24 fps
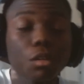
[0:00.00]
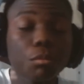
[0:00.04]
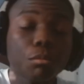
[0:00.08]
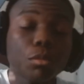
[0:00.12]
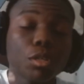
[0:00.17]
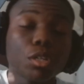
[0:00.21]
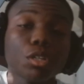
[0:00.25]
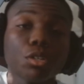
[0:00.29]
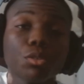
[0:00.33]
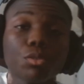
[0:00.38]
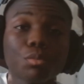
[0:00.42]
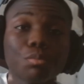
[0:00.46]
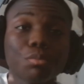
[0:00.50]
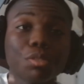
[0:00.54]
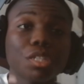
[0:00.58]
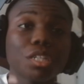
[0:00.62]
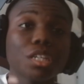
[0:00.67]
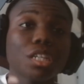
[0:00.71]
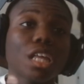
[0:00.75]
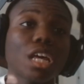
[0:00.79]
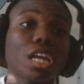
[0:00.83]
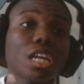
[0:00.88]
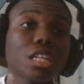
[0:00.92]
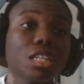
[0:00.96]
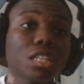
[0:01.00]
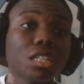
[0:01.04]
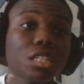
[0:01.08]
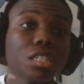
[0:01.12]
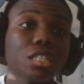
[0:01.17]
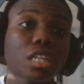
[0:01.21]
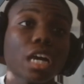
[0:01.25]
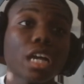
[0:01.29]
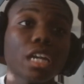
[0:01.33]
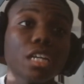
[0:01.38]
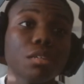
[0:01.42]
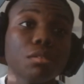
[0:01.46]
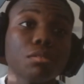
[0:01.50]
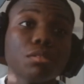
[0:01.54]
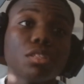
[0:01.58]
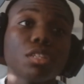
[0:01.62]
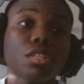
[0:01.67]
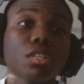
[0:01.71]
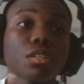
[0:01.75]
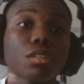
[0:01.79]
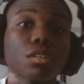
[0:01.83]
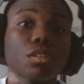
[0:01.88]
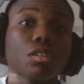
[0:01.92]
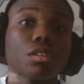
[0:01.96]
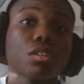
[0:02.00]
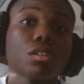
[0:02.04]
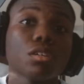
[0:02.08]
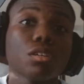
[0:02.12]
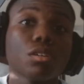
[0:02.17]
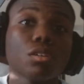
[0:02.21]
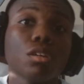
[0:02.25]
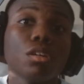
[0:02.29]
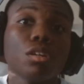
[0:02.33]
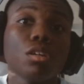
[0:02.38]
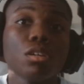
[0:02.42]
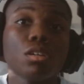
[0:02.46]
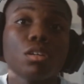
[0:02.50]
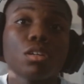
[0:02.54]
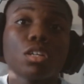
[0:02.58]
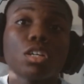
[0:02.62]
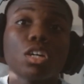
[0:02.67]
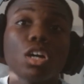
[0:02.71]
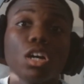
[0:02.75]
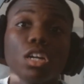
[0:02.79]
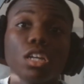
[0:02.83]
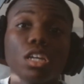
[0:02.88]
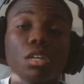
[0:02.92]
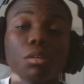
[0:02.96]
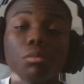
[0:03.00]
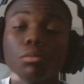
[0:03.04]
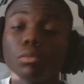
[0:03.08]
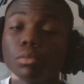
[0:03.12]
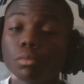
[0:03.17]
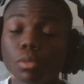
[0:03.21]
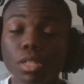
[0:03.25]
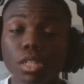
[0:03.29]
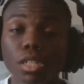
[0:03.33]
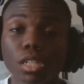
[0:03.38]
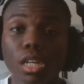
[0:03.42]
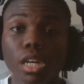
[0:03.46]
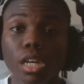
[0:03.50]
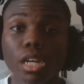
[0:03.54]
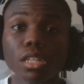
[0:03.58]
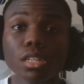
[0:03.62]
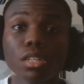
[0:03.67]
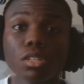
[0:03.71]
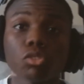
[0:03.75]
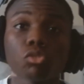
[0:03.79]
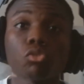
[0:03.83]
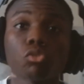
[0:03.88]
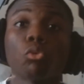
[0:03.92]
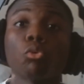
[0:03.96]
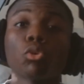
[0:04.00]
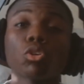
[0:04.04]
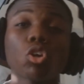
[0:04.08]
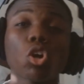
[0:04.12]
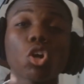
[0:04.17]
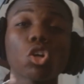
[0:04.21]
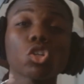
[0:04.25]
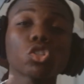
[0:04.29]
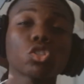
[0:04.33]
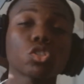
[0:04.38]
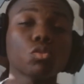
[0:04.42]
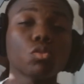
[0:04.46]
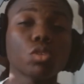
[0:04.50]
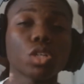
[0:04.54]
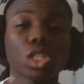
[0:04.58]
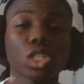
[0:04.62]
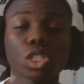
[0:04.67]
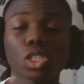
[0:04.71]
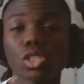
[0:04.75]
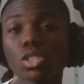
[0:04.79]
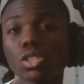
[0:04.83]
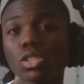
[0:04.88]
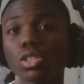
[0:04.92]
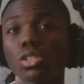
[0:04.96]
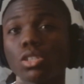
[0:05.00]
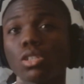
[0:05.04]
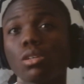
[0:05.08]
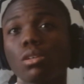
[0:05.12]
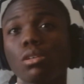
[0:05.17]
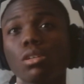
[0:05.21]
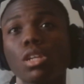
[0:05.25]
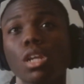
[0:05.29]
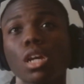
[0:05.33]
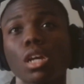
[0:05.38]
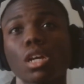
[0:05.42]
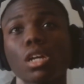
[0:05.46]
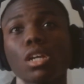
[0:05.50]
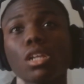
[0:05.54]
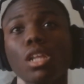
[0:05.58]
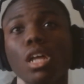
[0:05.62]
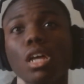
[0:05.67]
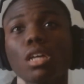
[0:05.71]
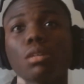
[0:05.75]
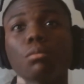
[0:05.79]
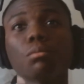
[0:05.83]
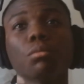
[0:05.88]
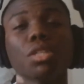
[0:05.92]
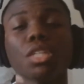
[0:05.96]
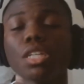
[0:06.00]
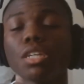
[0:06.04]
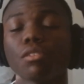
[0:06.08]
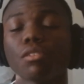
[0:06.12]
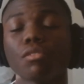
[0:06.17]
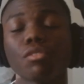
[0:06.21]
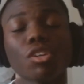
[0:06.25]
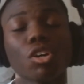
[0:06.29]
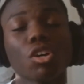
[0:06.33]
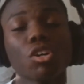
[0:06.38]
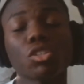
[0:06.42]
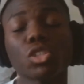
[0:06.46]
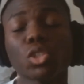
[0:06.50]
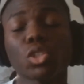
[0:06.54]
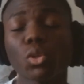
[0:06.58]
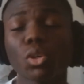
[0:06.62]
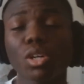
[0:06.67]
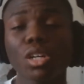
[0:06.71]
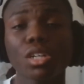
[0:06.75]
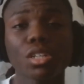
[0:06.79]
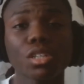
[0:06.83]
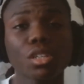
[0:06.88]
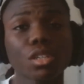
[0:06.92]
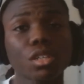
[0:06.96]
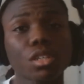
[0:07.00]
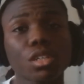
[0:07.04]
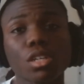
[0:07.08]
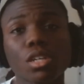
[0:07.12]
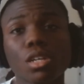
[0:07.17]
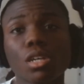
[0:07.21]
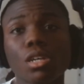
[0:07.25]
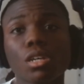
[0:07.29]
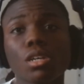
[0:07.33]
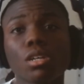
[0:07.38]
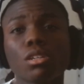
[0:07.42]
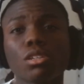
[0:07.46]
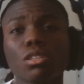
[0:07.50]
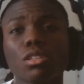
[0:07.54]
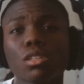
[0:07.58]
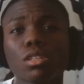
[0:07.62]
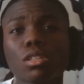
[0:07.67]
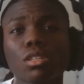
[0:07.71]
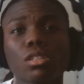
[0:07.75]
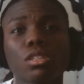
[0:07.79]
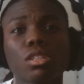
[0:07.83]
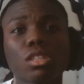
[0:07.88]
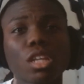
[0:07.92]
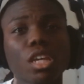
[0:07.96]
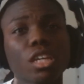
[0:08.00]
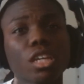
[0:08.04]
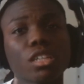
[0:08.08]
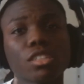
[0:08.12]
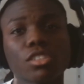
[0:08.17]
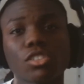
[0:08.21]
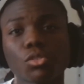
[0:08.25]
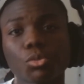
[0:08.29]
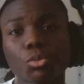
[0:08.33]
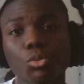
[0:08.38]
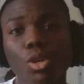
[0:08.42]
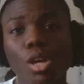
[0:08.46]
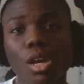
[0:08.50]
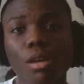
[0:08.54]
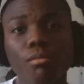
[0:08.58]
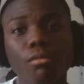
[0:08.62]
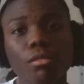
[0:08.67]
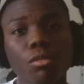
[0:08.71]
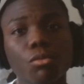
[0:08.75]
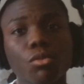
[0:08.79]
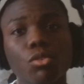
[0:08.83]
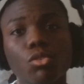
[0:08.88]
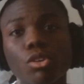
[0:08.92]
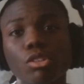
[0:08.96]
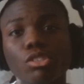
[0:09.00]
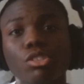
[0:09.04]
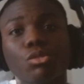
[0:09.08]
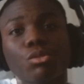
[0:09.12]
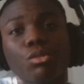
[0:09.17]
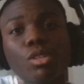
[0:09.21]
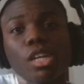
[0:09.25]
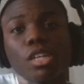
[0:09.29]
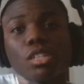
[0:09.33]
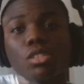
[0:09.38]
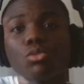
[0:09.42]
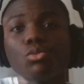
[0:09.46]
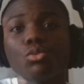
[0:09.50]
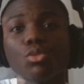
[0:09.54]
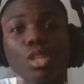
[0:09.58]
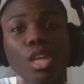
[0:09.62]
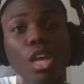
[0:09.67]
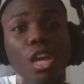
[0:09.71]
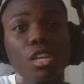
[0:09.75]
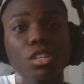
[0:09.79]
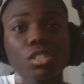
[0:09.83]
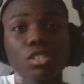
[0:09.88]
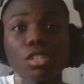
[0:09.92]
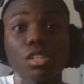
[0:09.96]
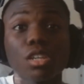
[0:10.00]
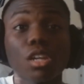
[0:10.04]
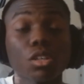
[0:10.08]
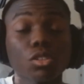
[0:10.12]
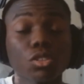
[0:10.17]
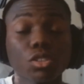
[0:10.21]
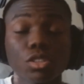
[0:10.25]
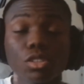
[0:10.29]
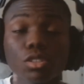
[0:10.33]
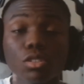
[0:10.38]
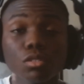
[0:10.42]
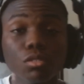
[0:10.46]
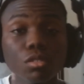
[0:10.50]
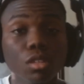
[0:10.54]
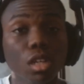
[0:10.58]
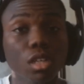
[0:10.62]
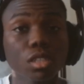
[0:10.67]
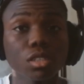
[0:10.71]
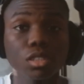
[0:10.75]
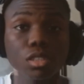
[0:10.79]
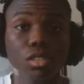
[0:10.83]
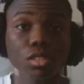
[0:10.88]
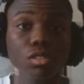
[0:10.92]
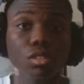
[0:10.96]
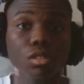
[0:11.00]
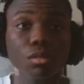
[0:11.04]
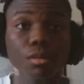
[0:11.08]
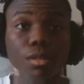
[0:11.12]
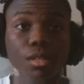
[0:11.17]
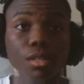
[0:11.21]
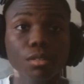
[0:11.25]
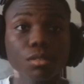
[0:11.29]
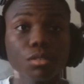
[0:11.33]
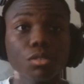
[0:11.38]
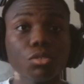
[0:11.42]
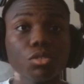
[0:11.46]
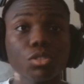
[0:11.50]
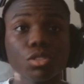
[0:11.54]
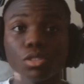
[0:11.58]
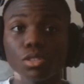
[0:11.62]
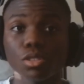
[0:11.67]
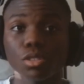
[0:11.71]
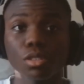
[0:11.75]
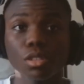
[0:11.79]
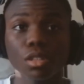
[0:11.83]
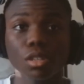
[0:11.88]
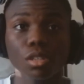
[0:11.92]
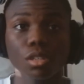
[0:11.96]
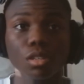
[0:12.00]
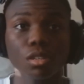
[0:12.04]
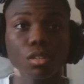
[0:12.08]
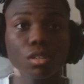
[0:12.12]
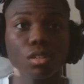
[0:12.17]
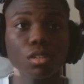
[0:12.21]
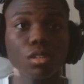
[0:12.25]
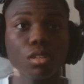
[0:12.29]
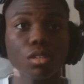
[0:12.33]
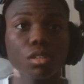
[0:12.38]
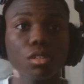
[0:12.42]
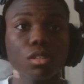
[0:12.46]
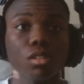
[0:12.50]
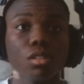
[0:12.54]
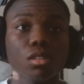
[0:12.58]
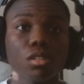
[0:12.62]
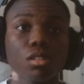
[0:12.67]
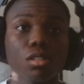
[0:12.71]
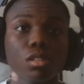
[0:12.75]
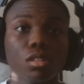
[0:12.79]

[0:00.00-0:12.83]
I had a feeling Kyle Murray would be in a lot of these. I didn't think Cunningham would be in a lot of this. Or Carson Wentz. Not gonna lie. But yeah, if y'all enjoyed, like and subscribe, and let me know what you react to next. And I'll see y'all, man. Deuces.